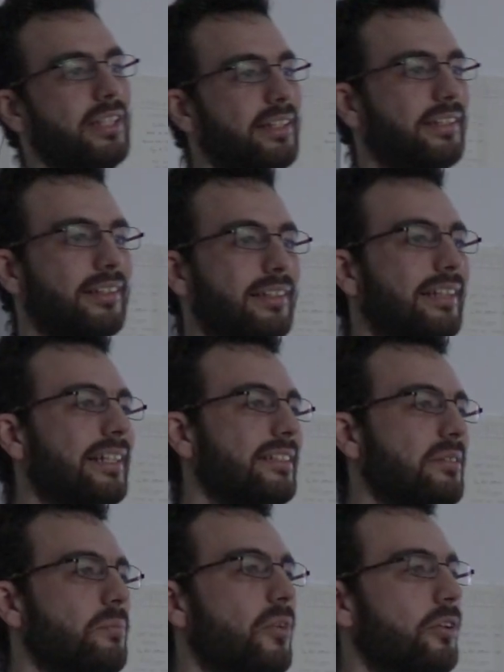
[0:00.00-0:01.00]
Like
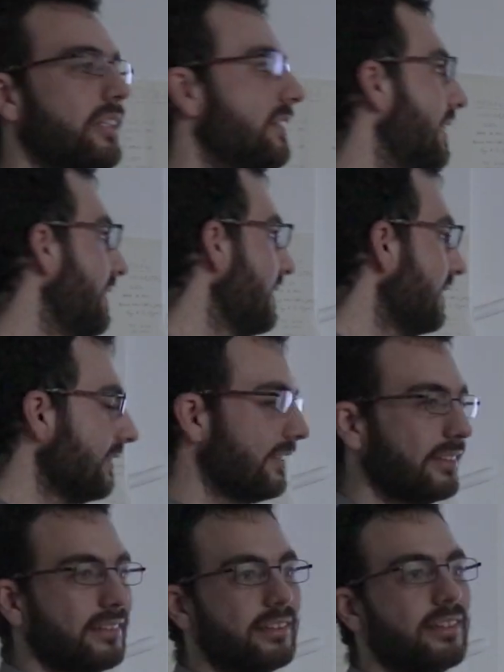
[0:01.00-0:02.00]
getting more
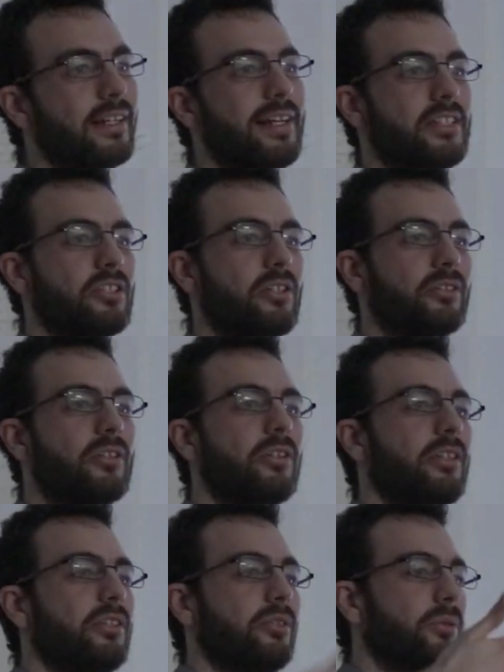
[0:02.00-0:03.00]
intelligent is not
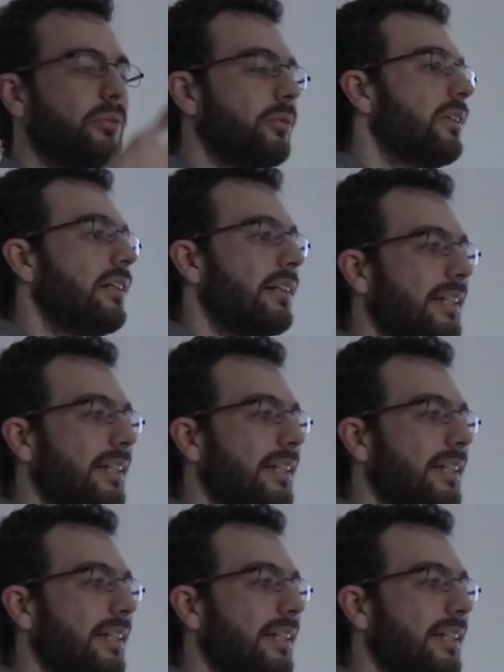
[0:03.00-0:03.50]
going to